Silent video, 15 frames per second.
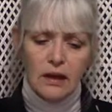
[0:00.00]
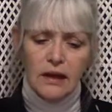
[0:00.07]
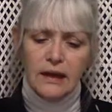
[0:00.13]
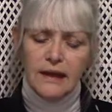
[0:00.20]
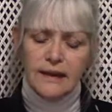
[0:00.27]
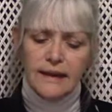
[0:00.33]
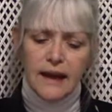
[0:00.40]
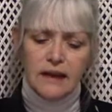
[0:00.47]

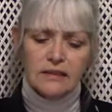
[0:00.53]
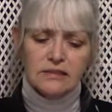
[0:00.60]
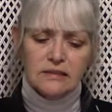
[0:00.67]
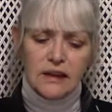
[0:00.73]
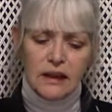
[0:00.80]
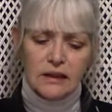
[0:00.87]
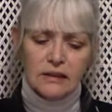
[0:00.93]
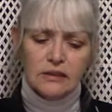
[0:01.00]
He gazed
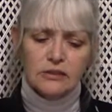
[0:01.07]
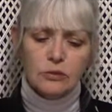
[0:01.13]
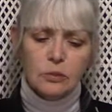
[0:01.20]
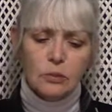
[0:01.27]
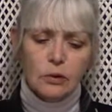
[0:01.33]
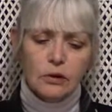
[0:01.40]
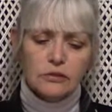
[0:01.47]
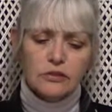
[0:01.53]
steadily
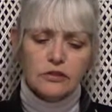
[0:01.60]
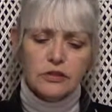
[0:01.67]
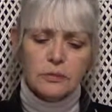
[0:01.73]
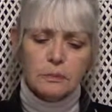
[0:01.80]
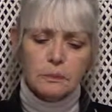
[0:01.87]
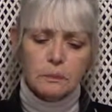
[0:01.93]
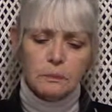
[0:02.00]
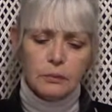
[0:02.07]
towards
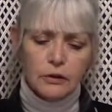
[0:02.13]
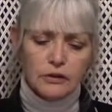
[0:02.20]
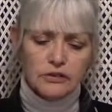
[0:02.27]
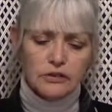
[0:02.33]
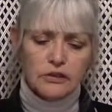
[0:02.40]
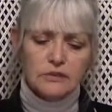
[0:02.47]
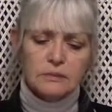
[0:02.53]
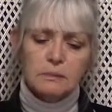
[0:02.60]
the
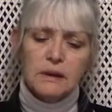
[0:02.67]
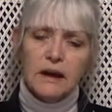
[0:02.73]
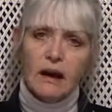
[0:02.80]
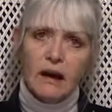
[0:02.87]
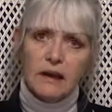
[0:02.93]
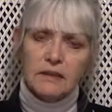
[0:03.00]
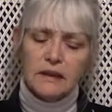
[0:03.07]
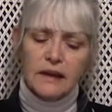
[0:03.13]
bushes
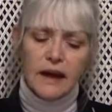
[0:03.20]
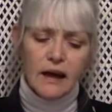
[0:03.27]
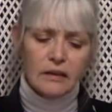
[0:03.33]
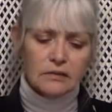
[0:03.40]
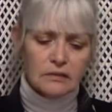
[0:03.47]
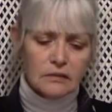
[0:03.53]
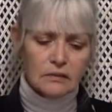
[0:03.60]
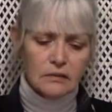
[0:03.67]
behind the
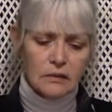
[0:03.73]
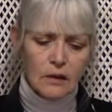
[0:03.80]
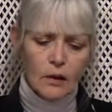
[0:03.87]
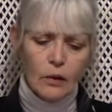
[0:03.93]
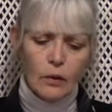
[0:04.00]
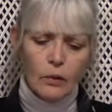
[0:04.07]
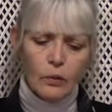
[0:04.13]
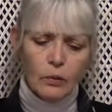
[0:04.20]
castle.
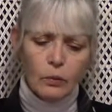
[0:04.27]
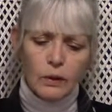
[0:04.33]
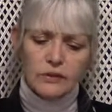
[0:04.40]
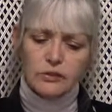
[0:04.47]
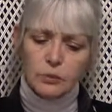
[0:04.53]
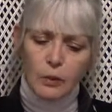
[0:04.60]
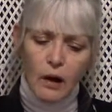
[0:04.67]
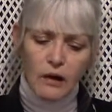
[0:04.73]

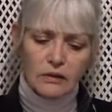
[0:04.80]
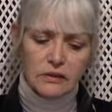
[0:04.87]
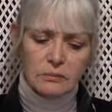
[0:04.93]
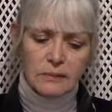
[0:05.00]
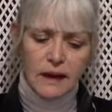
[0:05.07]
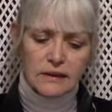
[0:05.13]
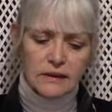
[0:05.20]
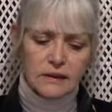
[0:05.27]
What's wrong?
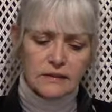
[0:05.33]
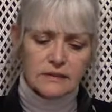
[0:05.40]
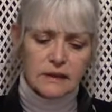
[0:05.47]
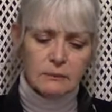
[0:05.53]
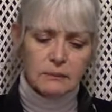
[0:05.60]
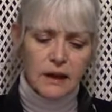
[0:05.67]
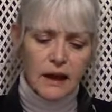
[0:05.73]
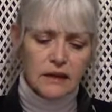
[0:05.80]
demanded his
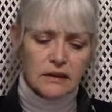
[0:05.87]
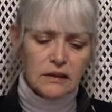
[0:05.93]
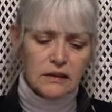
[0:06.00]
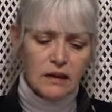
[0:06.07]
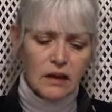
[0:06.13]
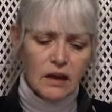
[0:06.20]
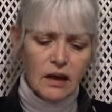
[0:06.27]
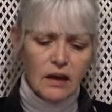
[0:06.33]
companion.
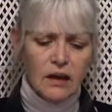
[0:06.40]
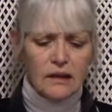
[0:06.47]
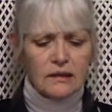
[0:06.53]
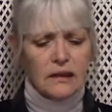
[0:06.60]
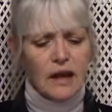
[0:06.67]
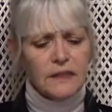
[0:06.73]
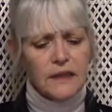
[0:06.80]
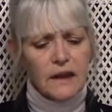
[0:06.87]

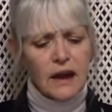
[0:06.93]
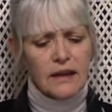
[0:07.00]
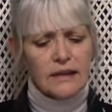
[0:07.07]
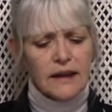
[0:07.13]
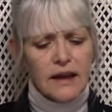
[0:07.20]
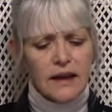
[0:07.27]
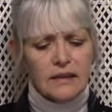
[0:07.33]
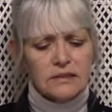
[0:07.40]
Nothing, I
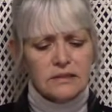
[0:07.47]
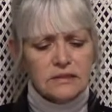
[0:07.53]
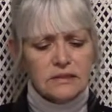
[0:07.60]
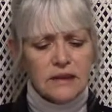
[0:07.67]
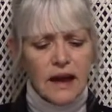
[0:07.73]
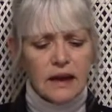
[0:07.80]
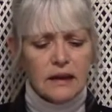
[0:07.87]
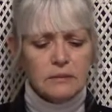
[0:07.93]
guess,
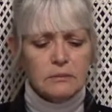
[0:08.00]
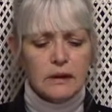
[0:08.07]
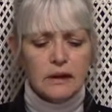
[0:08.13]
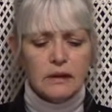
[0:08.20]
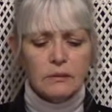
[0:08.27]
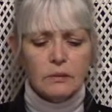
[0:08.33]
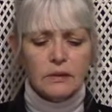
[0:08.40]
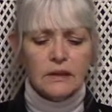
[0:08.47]
Dan
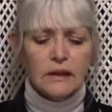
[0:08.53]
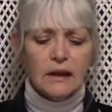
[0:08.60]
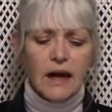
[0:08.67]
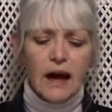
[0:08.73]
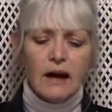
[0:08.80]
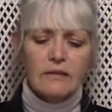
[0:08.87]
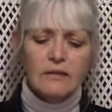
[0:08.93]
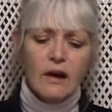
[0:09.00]
admitted with a
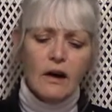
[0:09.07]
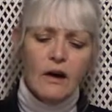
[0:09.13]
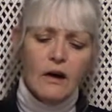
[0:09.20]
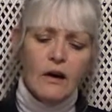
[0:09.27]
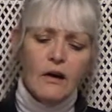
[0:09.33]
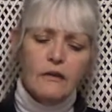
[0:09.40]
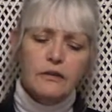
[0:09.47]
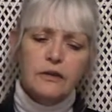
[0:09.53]
laugh.
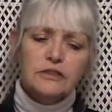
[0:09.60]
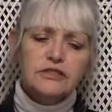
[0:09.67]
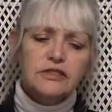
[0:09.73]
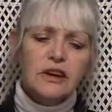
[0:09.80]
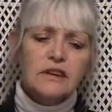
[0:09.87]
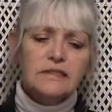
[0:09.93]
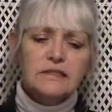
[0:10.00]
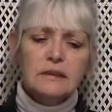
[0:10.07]
For
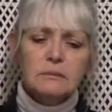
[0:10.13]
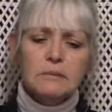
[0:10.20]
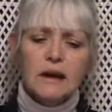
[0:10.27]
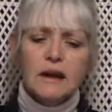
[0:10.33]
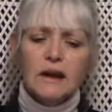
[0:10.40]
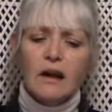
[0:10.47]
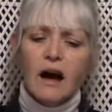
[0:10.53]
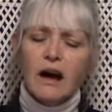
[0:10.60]
just a
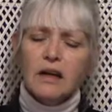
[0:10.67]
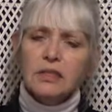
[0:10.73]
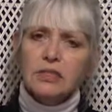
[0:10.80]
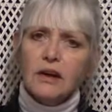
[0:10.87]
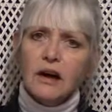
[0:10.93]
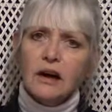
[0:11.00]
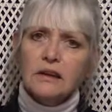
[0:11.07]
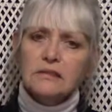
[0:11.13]
minute I
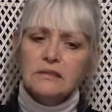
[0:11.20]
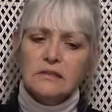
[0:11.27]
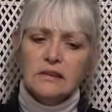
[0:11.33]
thought...